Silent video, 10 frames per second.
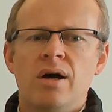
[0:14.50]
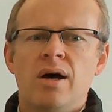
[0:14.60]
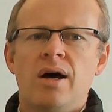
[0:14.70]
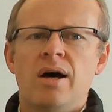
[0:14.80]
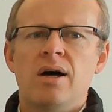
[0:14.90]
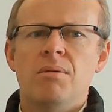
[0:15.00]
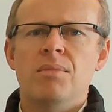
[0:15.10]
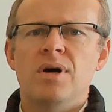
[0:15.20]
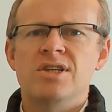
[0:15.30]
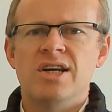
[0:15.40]

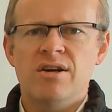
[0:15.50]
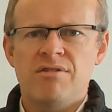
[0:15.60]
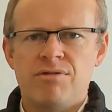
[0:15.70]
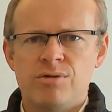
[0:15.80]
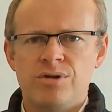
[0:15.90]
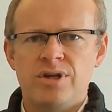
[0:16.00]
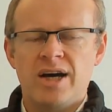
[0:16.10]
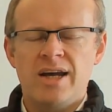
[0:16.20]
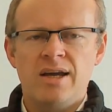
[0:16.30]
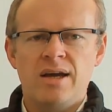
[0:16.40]
agenda for
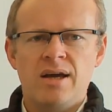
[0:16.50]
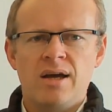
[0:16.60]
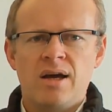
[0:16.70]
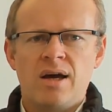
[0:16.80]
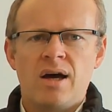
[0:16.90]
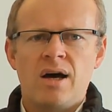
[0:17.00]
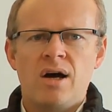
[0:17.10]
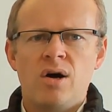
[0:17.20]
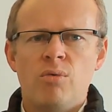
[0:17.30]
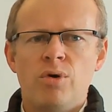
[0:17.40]
today.
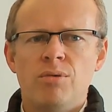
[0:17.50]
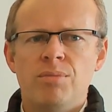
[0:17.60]
We'll be